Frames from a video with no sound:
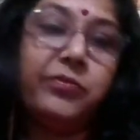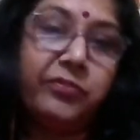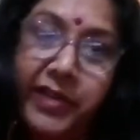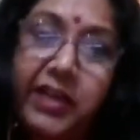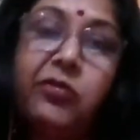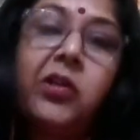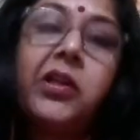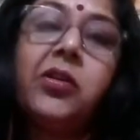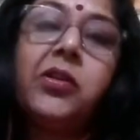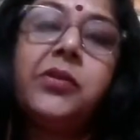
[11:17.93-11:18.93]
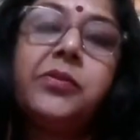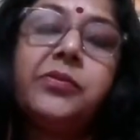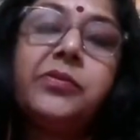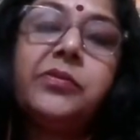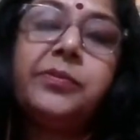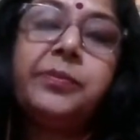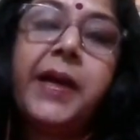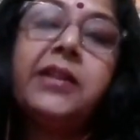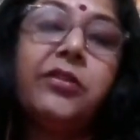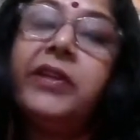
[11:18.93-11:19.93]
While walking on the
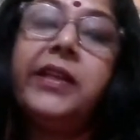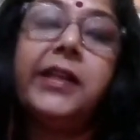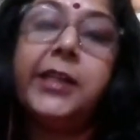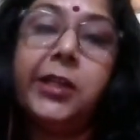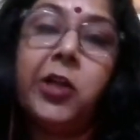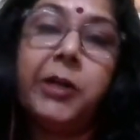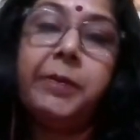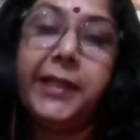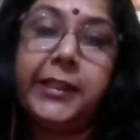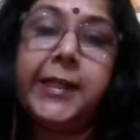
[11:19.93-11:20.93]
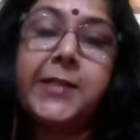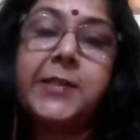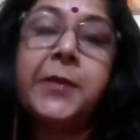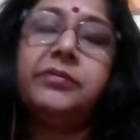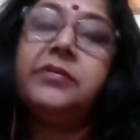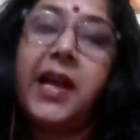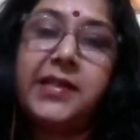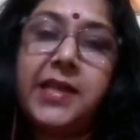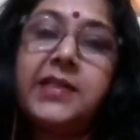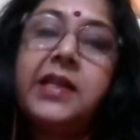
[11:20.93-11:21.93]
path, we learn a lot many things.
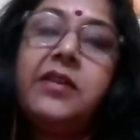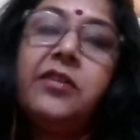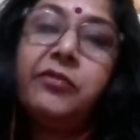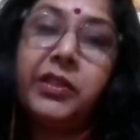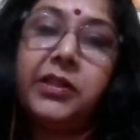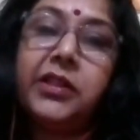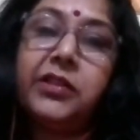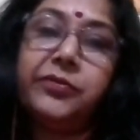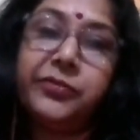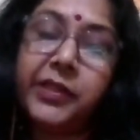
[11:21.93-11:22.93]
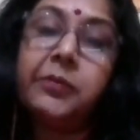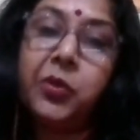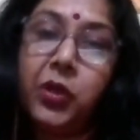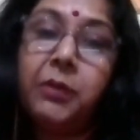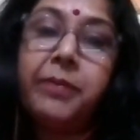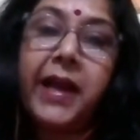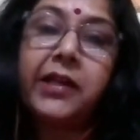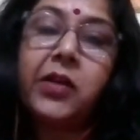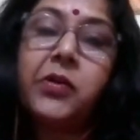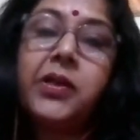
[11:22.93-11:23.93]
As I said, with a firm good background,